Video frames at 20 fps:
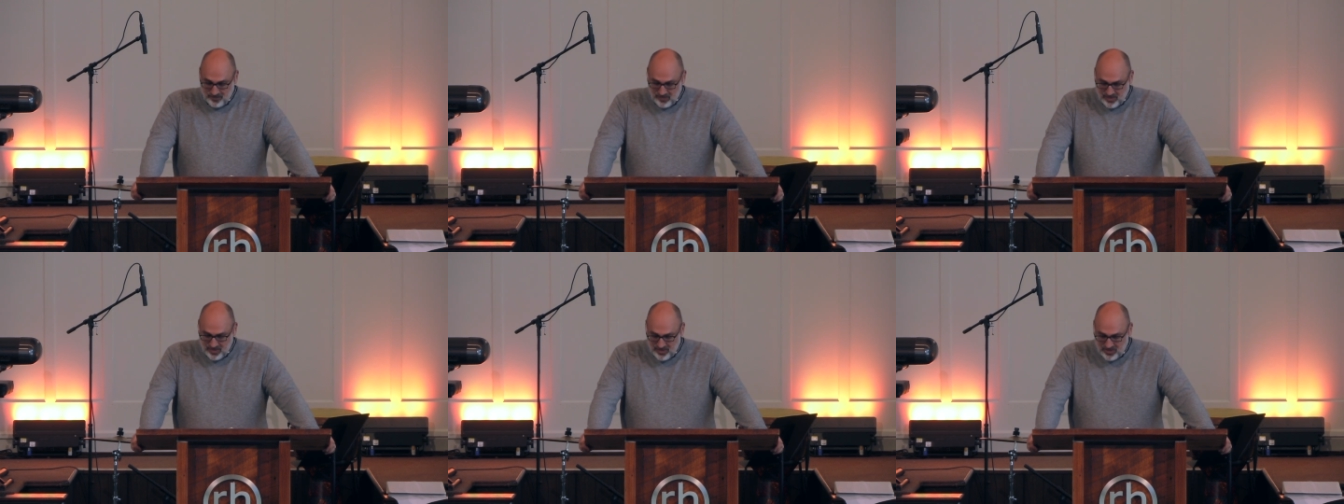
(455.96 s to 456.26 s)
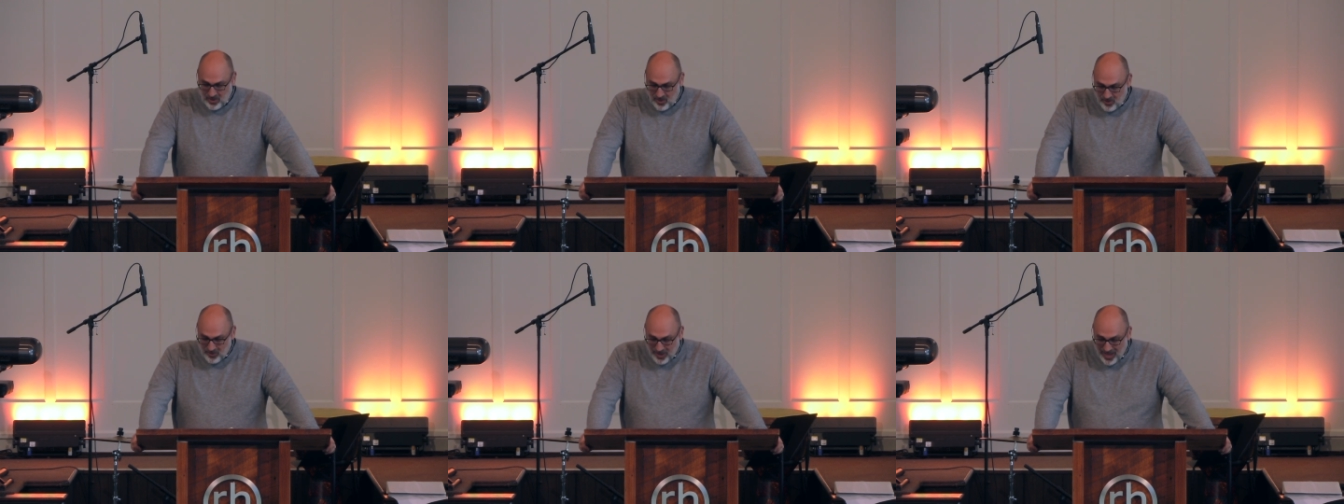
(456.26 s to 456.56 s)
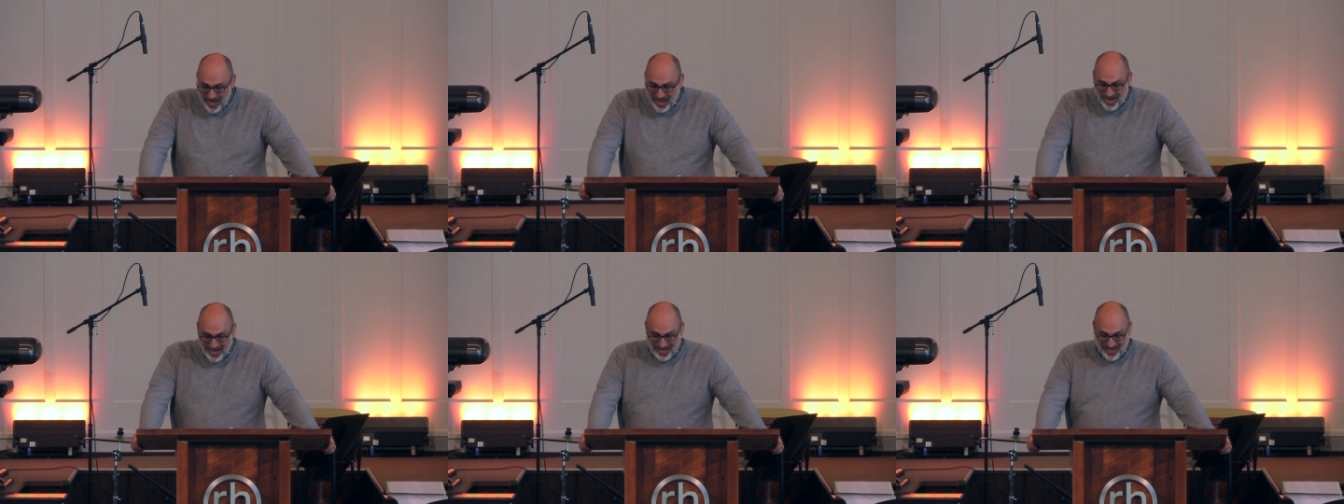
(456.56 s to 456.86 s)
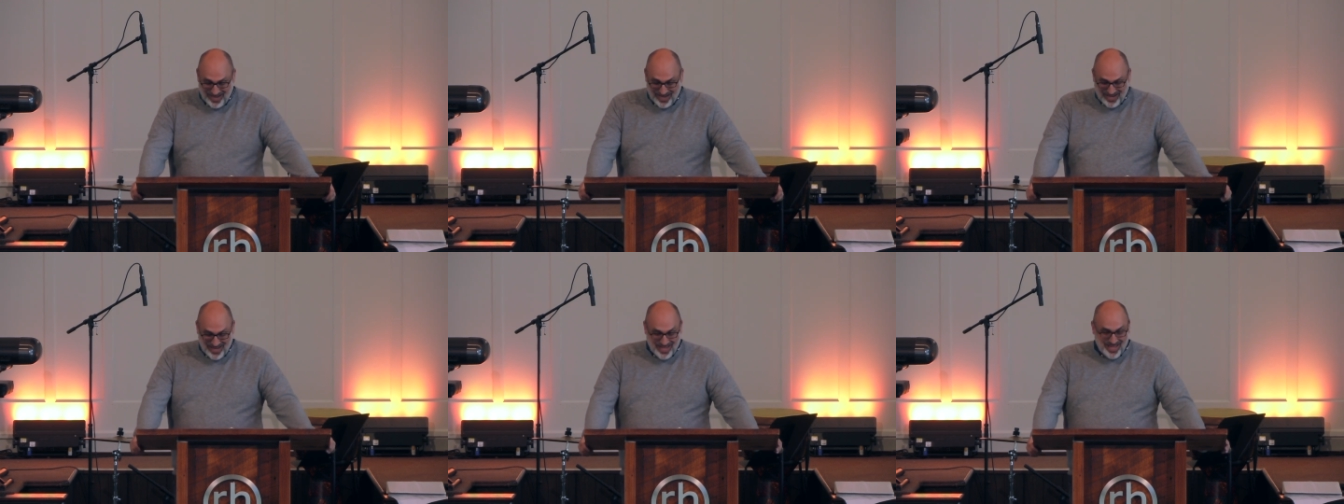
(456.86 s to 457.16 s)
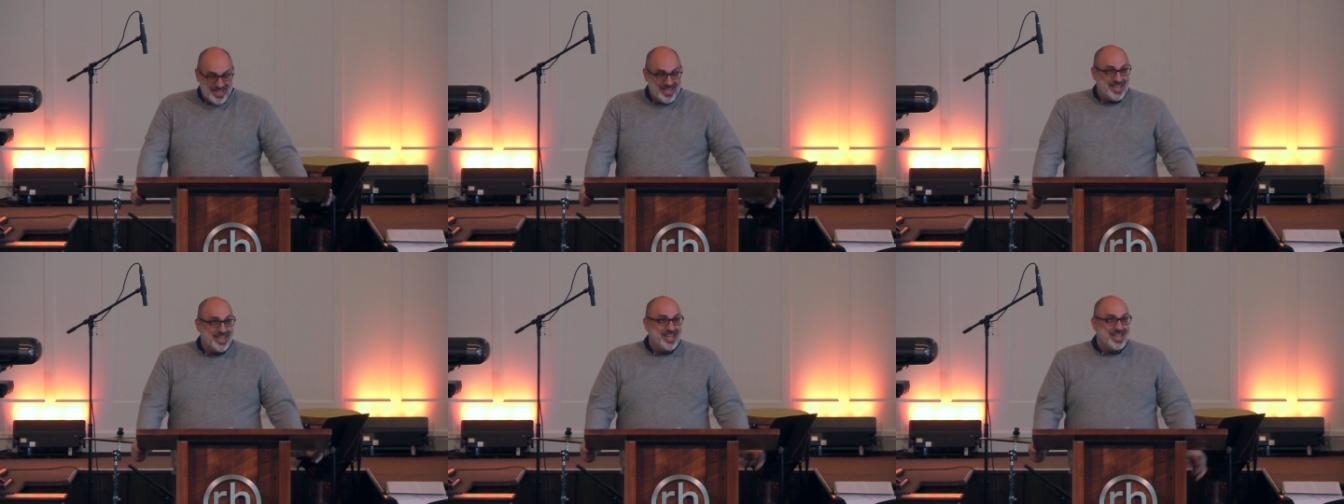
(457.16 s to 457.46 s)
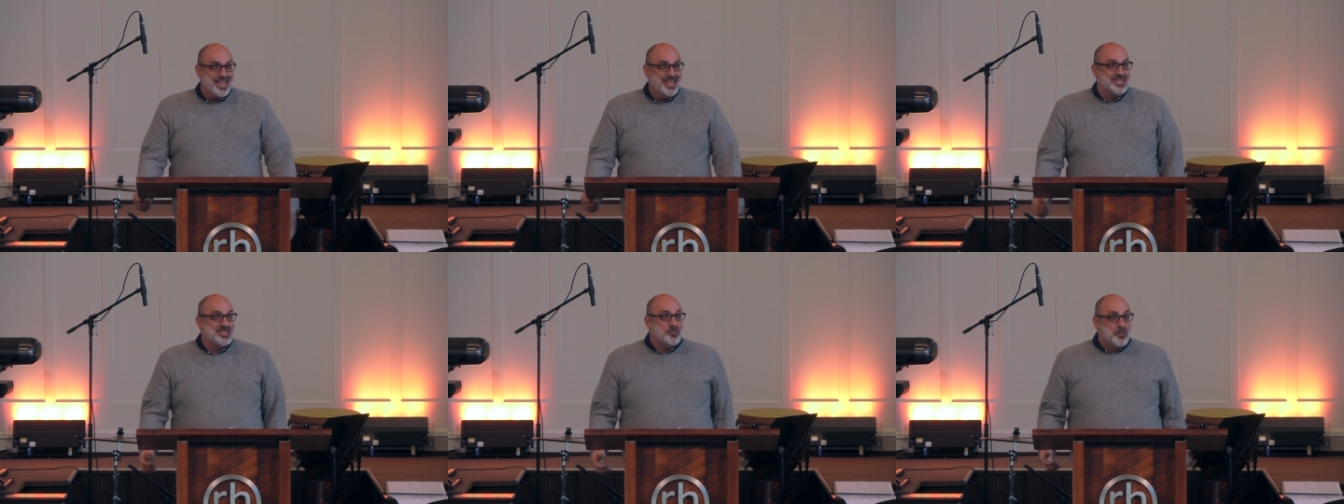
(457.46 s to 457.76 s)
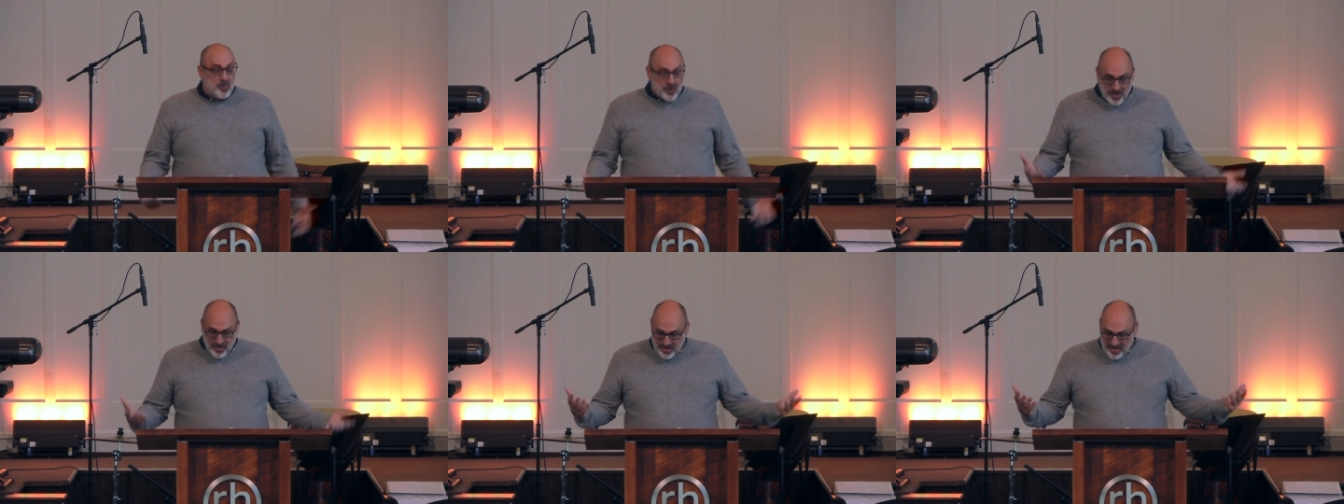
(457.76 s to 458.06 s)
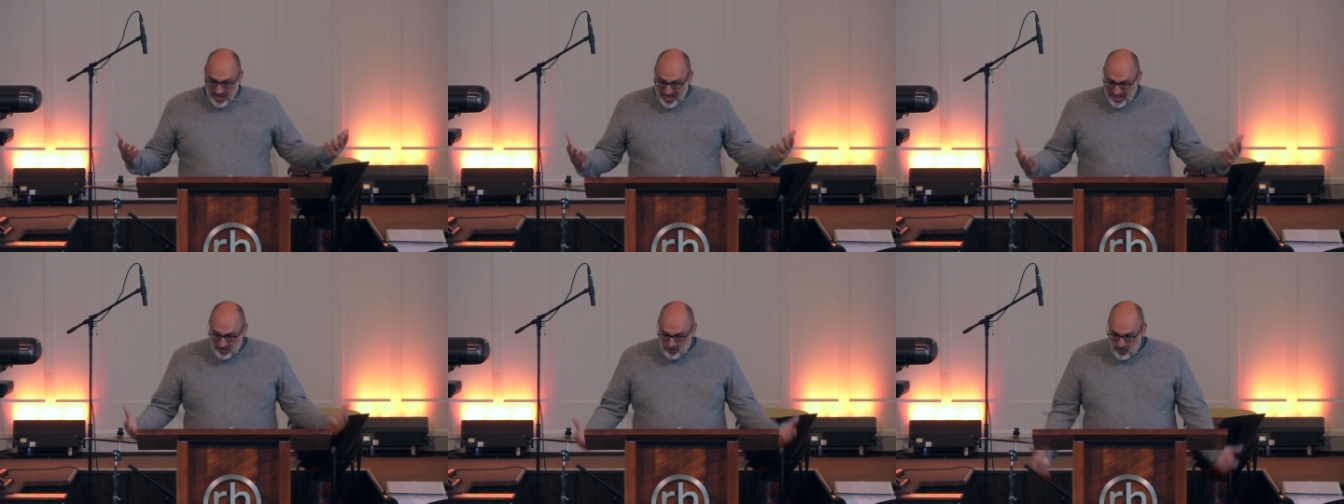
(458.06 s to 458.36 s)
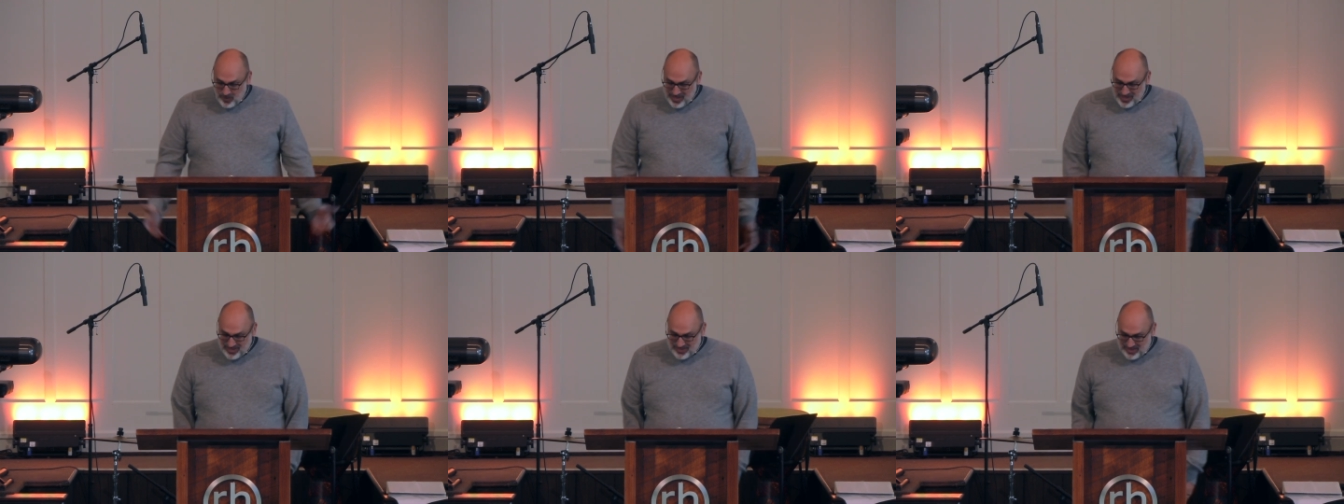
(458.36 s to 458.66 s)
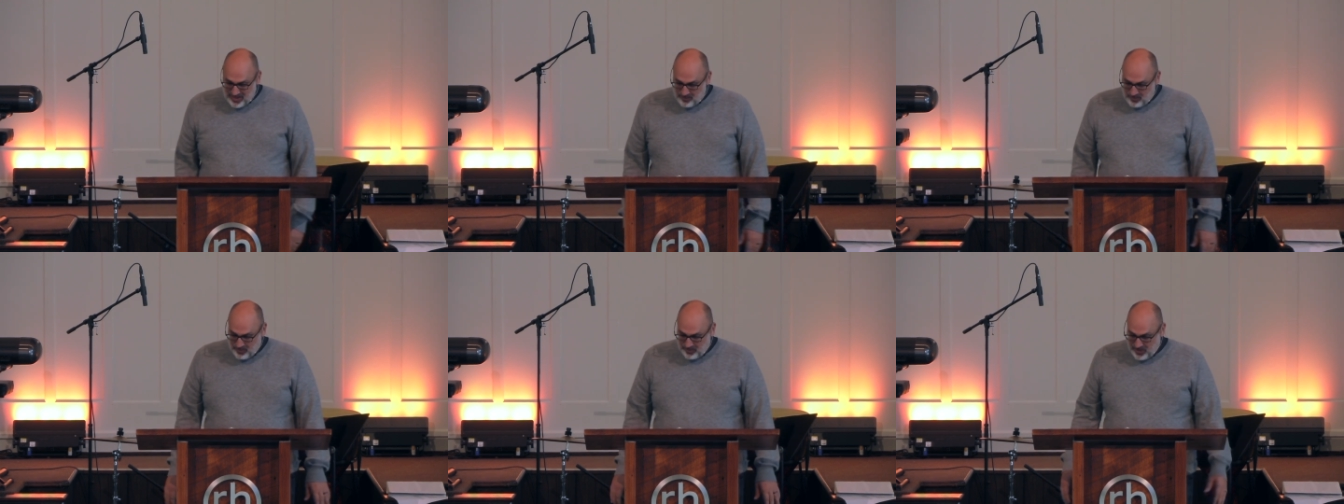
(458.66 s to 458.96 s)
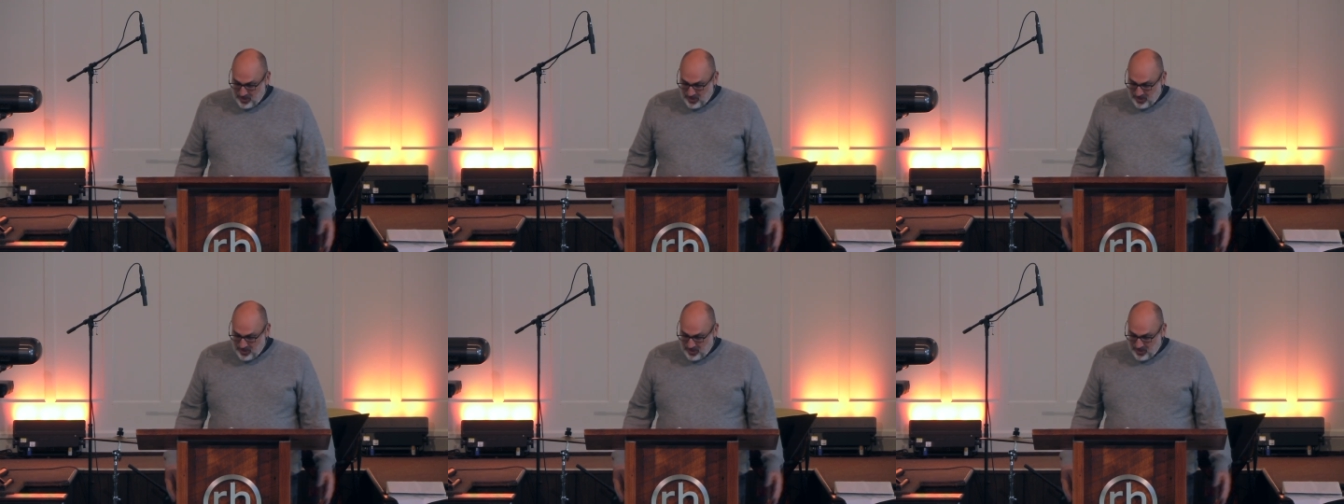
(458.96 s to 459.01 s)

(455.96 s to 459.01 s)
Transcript: Don't hide it. It's pretty, it's pretty simple.